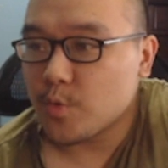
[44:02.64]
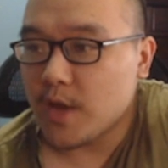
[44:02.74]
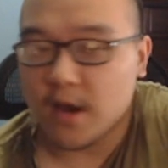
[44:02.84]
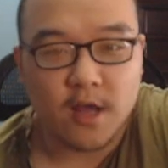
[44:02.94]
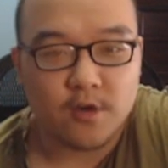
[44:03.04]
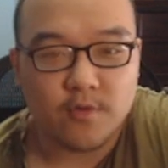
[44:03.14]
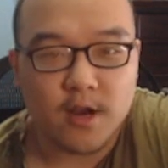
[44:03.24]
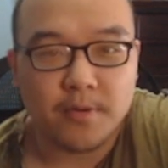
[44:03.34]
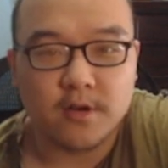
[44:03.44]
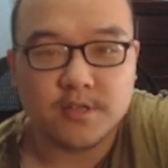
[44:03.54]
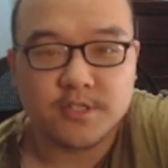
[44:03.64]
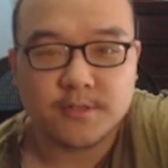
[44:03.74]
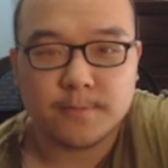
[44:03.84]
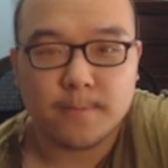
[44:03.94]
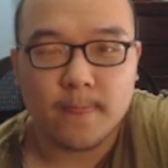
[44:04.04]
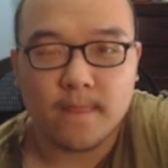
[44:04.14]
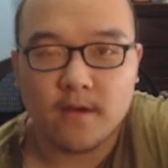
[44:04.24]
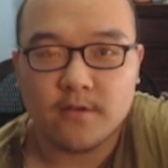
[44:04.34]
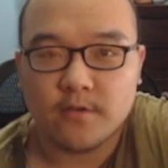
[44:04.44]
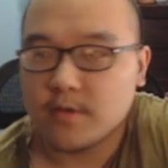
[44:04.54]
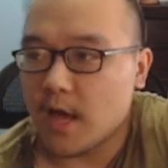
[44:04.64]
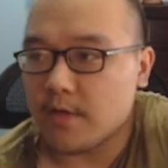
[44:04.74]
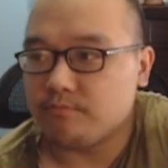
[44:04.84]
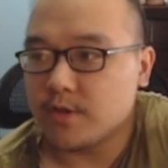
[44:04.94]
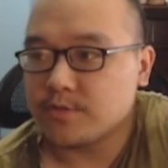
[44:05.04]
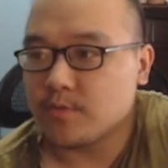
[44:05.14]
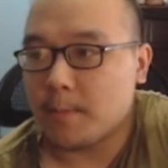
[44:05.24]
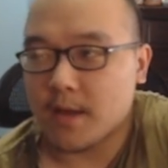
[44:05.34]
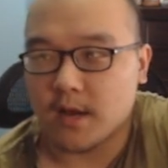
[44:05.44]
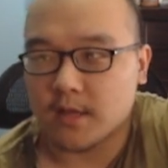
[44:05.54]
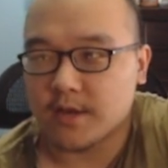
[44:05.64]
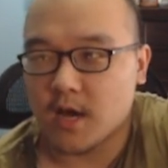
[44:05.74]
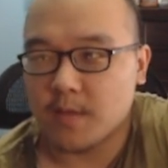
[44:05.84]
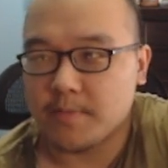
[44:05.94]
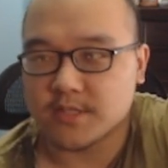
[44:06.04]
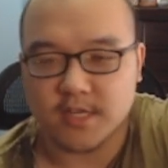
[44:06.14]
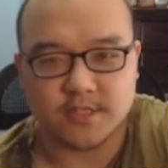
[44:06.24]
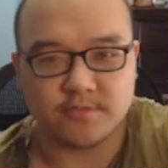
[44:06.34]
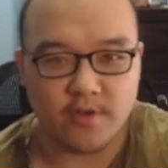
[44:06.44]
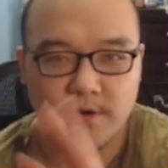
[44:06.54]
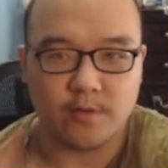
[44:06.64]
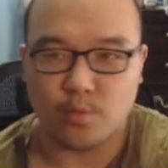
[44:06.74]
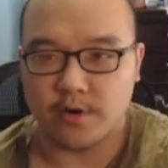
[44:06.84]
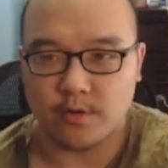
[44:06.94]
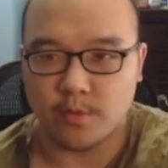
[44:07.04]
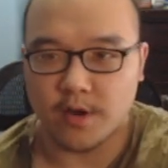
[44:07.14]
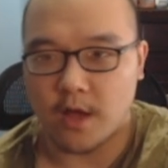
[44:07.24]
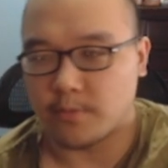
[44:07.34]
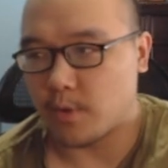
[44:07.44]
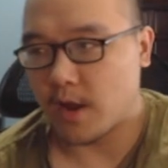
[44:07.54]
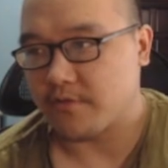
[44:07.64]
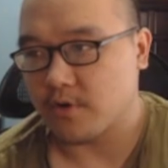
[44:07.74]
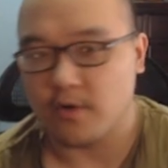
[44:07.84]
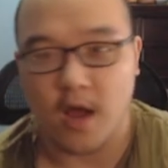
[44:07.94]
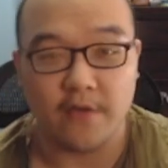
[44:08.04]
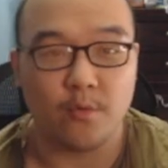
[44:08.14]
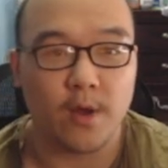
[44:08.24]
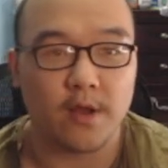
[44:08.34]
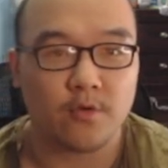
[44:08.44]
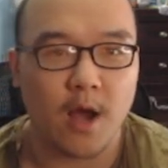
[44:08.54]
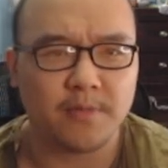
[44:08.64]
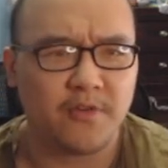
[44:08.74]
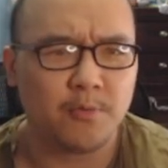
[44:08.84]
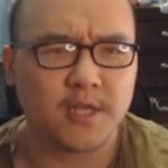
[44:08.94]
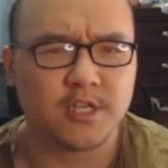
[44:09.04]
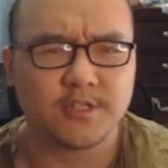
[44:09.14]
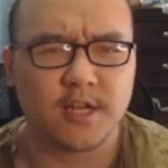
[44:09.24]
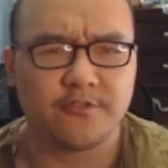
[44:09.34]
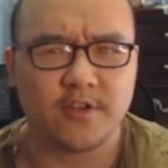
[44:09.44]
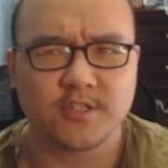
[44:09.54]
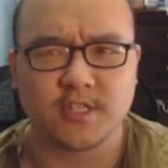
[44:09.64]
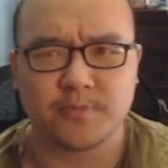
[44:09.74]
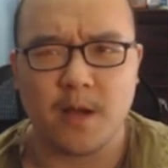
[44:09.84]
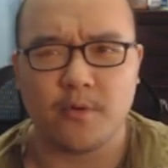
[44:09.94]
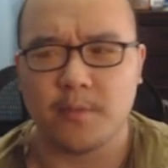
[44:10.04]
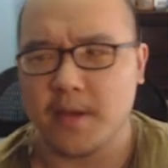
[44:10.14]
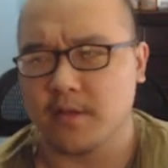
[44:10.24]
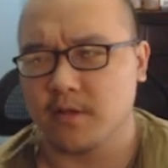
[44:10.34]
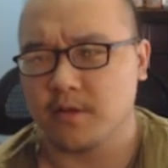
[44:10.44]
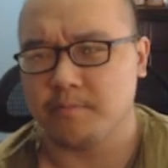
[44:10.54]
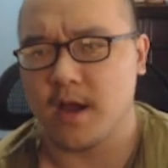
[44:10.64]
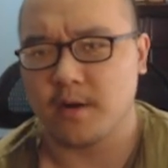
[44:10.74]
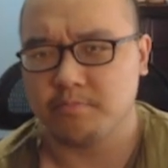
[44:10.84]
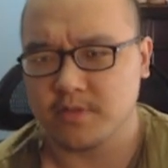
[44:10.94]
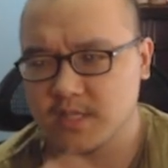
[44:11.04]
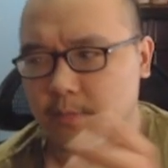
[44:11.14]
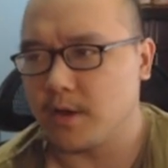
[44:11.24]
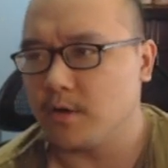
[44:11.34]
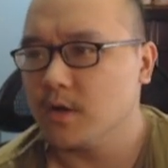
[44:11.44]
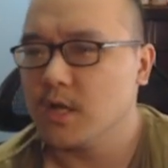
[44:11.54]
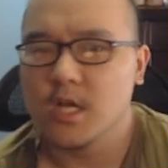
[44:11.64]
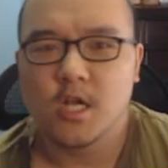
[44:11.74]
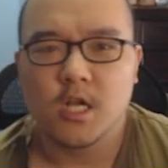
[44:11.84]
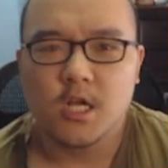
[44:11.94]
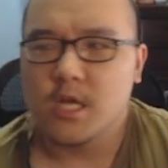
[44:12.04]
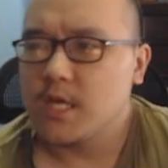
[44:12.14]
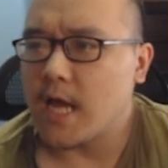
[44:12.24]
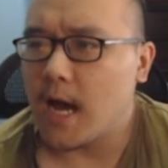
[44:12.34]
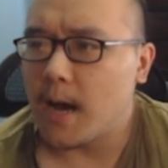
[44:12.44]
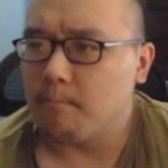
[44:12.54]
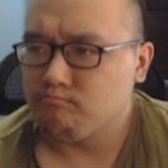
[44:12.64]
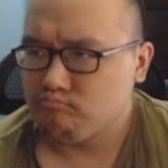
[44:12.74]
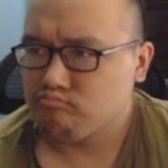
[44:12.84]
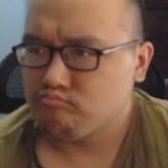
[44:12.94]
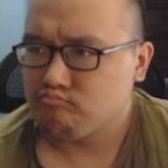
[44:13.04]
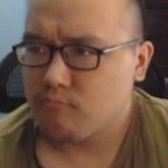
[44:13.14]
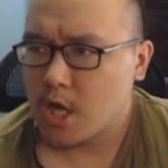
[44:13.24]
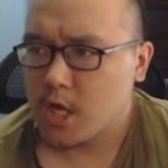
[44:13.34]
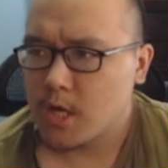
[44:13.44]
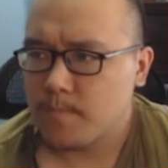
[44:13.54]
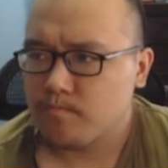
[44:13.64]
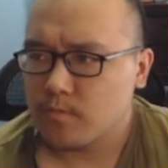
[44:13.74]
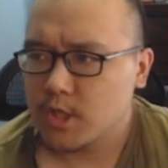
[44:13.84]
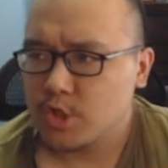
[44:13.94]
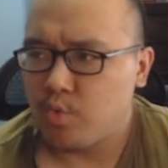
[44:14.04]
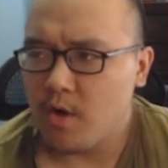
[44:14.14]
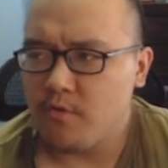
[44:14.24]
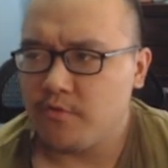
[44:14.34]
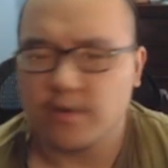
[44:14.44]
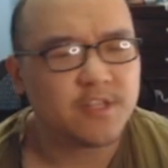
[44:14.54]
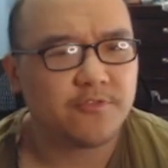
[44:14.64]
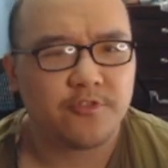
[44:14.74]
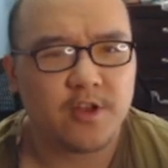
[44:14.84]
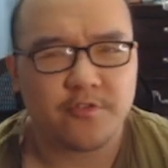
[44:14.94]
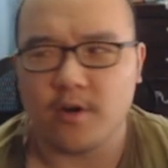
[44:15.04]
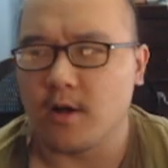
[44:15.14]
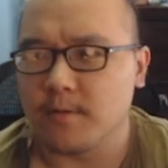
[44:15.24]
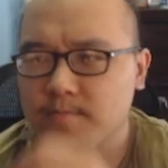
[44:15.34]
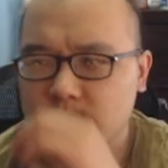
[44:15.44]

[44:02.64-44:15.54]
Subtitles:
had another Reddit post. Yeah, this one, I'm not going to click on it because it gets very weird when the way I have it way cropped. If anyone actually knows how to fix this problem or make it look better, please let me know. Yeah, 12 versus free-for-all.